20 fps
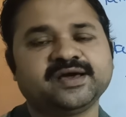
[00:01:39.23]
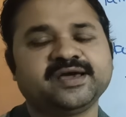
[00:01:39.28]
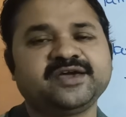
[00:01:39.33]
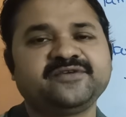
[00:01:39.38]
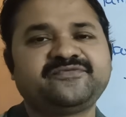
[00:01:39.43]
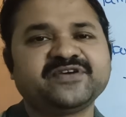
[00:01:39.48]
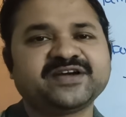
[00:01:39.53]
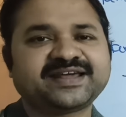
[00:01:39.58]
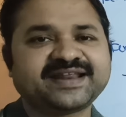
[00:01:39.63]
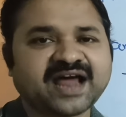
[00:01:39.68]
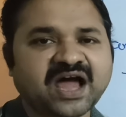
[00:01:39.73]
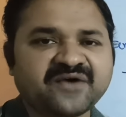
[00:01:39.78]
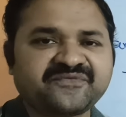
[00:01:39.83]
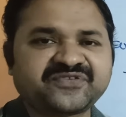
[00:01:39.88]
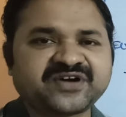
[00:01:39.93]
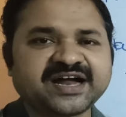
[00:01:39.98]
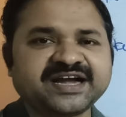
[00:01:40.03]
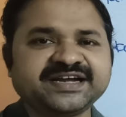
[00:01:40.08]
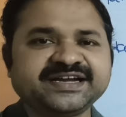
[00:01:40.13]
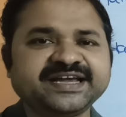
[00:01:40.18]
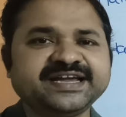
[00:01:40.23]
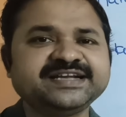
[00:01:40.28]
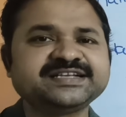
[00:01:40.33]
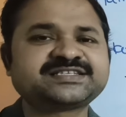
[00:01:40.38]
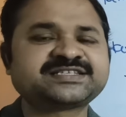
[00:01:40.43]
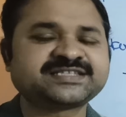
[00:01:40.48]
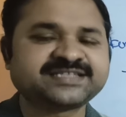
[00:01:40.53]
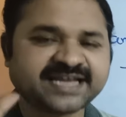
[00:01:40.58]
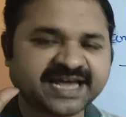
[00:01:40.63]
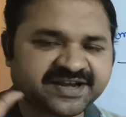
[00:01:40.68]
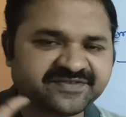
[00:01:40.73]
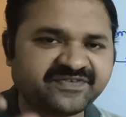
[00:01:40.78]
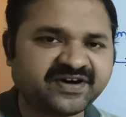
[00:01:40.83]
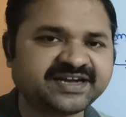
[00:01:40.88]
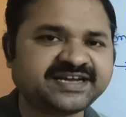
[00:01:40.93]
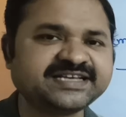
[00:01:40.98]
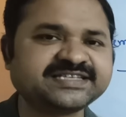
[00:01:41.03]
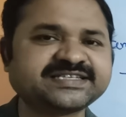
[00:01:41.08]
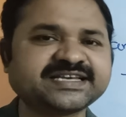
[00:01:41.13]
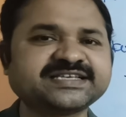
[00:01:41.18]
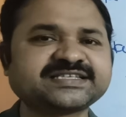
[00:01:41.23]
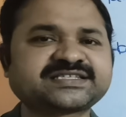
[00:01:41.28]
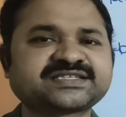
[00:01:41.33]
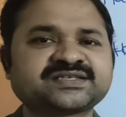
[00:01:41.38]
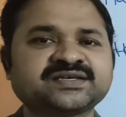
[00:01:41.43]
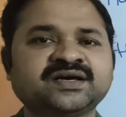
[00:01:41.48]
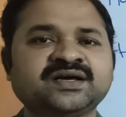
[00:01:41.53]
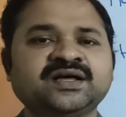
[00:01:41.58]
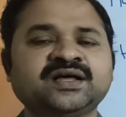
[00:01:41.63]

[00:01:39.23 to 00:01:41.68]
If a graph contains 10 vertices,